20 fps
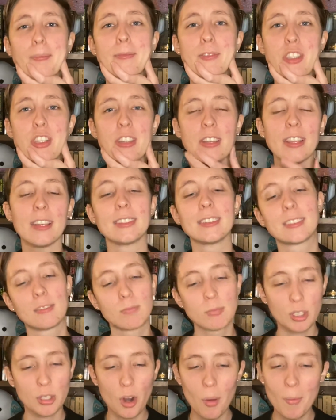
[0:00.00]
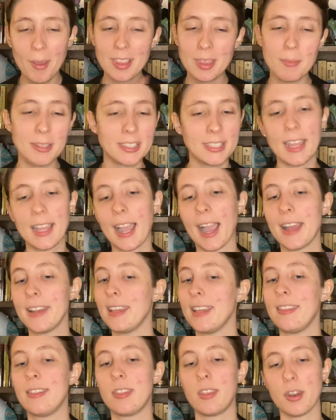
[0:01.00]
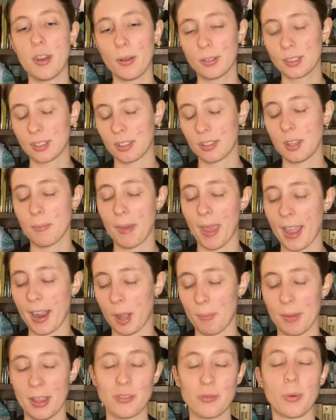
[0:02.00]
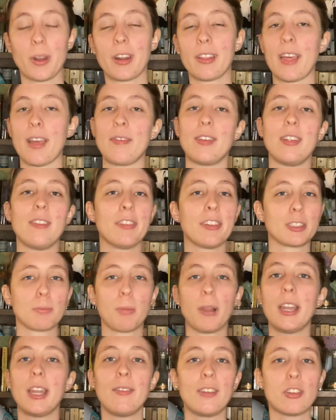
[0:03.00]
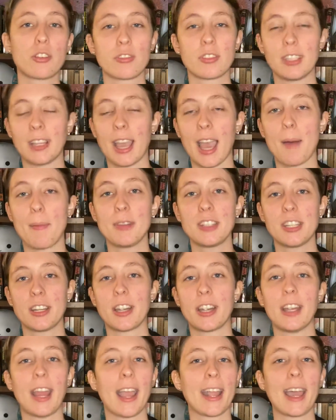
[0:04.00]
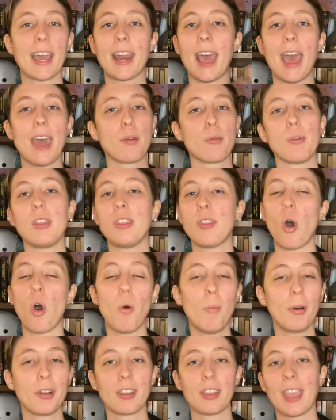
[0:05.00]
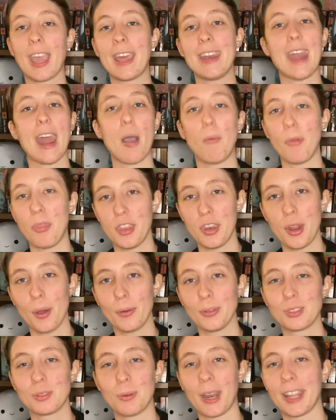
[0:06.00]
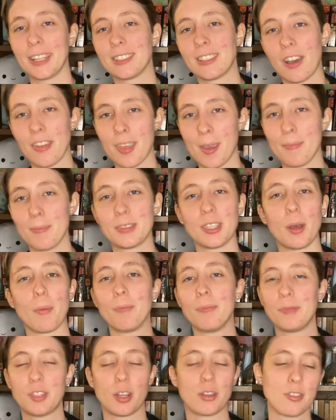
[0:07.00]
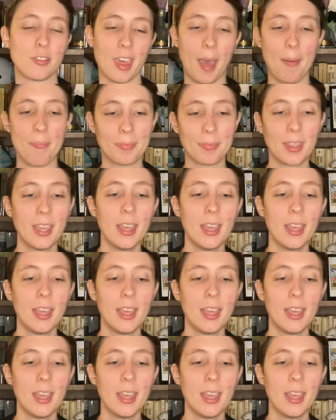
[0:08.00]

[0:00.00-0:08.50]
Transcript: Genius. So don't make the mistake I did. The notes are in the back on page 111. There's plenty of interesting commentary. I kind of had to read the whole book again now with the notes when I saw them, so don't do that.